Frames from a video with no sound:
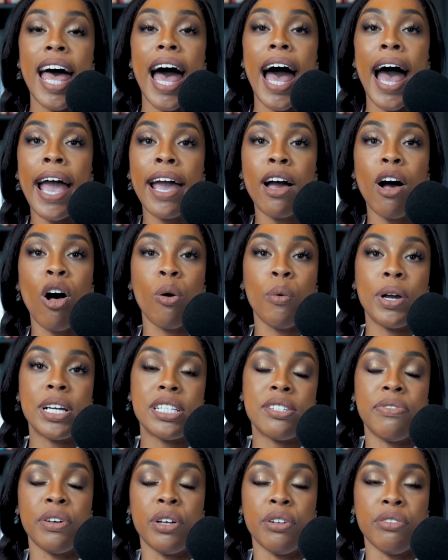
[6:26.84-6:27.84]
I
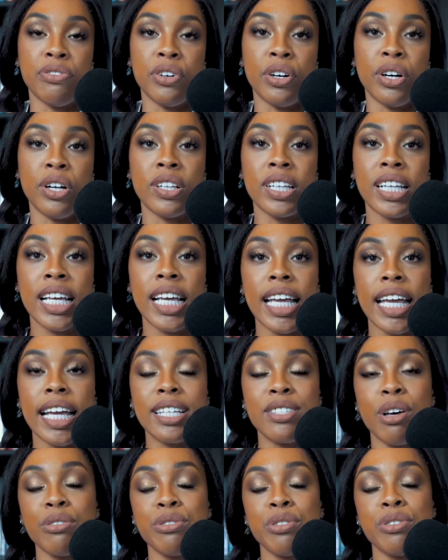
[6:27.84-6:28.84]
always fill full.
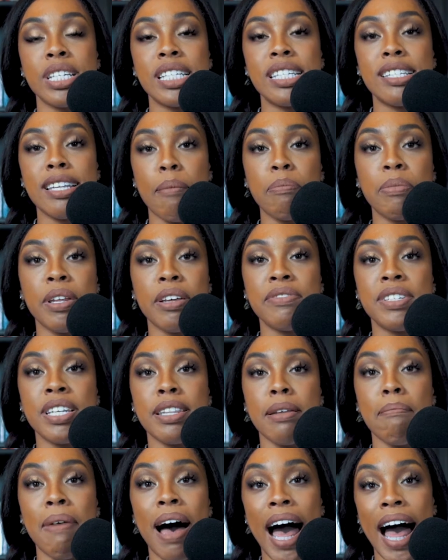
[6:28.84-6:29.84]
It's also deceptive to
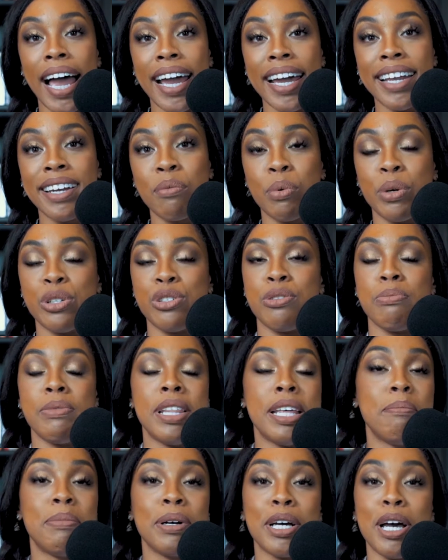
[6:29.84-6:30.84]
the mind, which
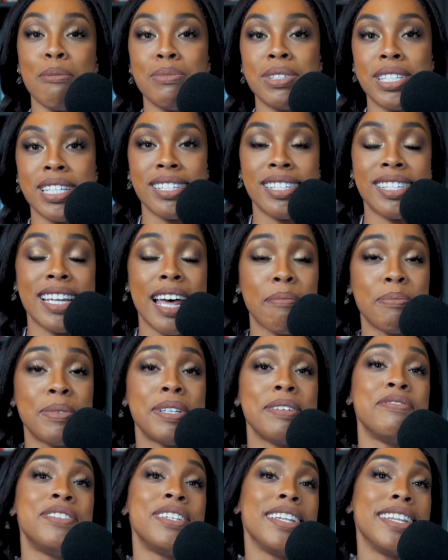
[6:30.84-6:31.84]
then becomes
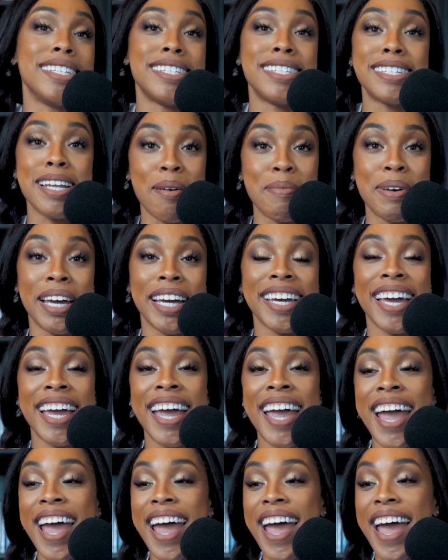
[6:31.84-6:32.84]
deceptive to the stomach.
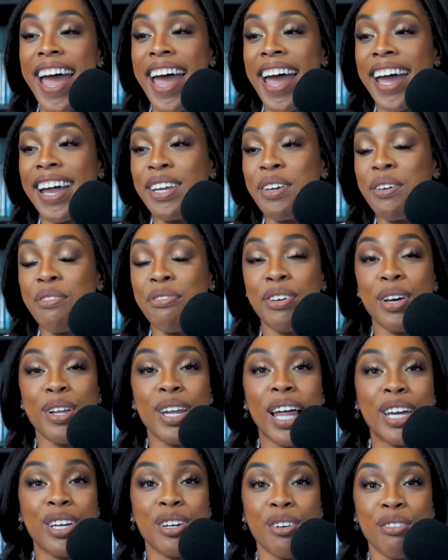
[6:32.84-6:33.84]
And you feel
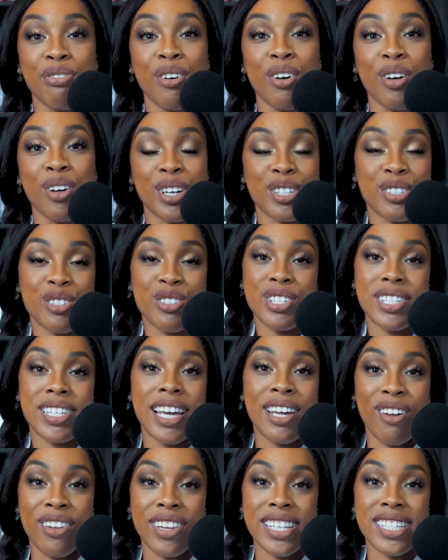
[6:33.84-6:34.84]
like you're full because you just
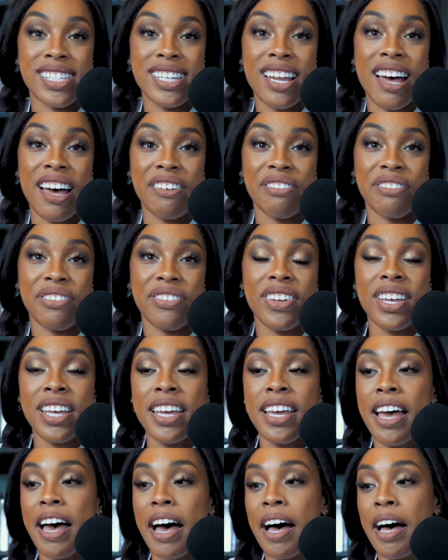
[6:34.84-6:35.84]
ate all this stuff.
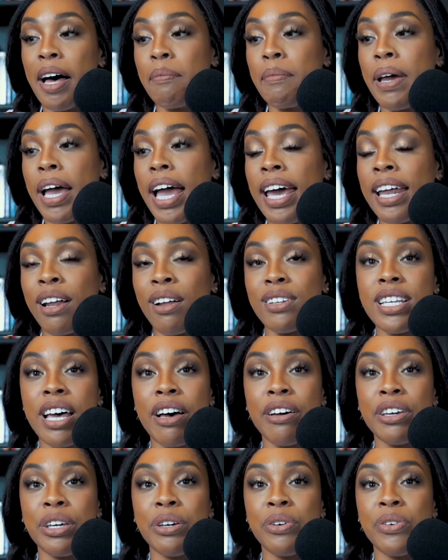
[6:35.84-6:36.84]
And I'll
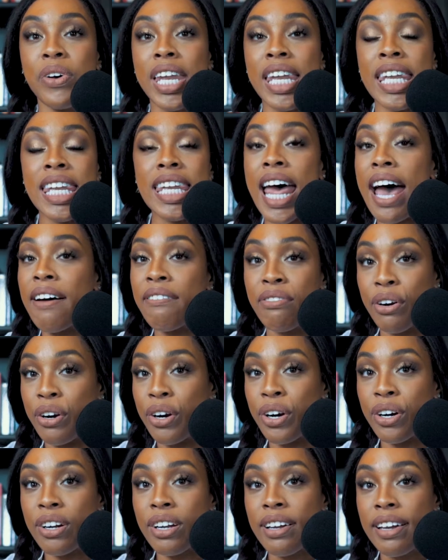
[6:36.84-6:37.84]
tell you,
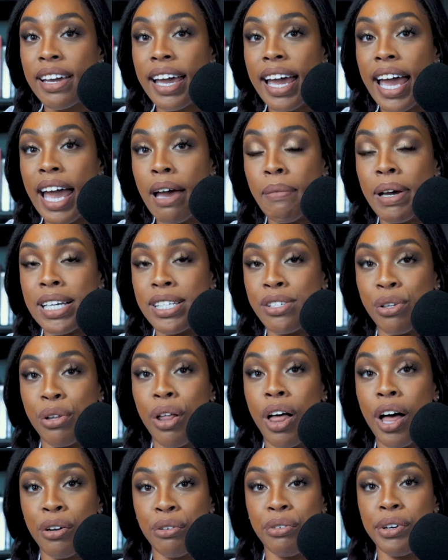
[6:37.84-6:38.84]
never am I still
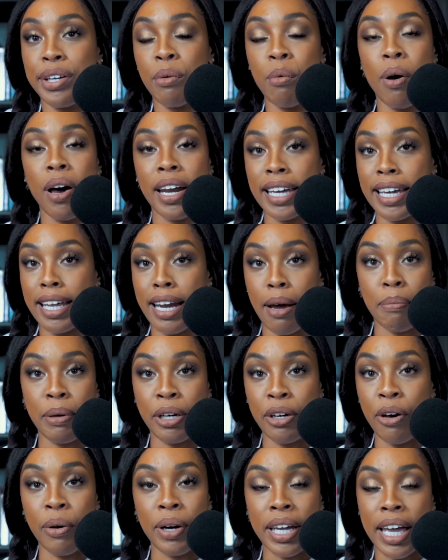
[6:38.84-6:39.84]
hungry to want to get up
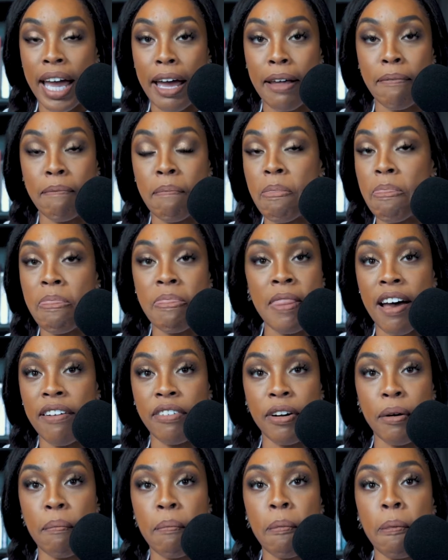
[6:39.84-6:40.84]
and go again.
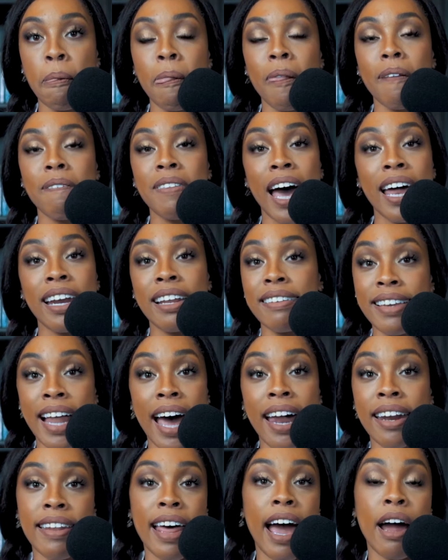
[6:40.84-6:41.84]
Never. Not in
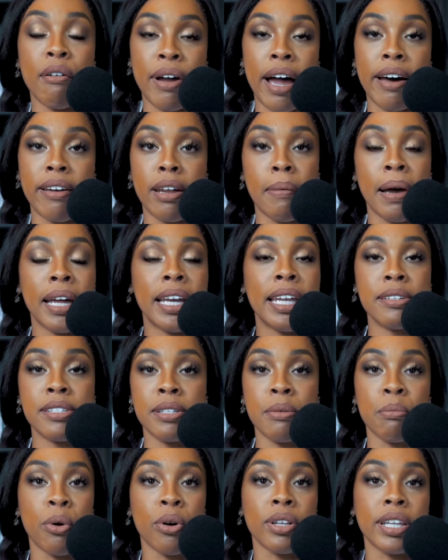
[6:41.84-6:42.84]
that round. I might eat
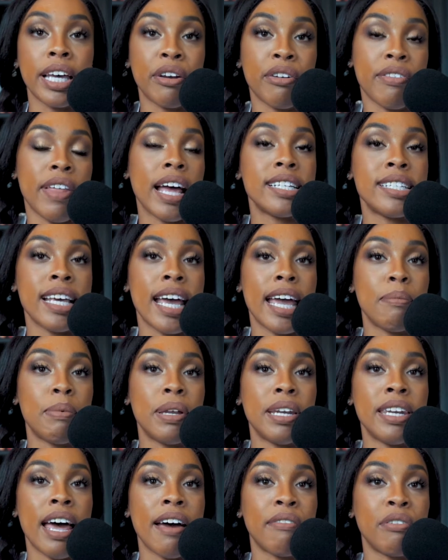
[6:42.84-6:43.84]
some more later that day,
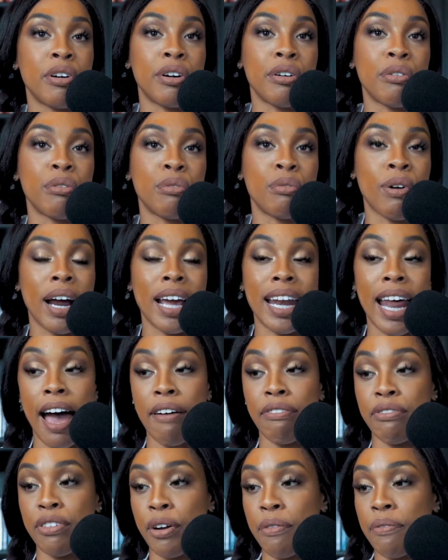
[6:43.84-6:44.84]
but never right
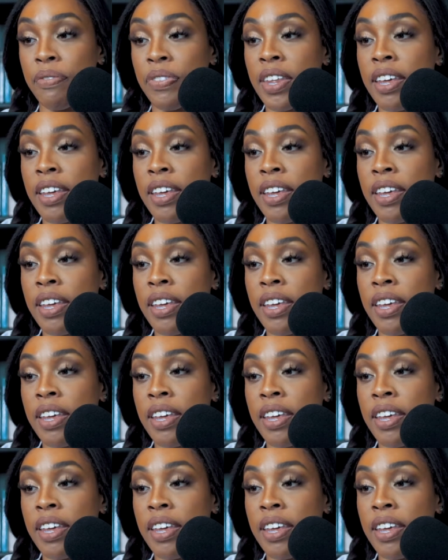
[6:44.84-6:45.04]
after.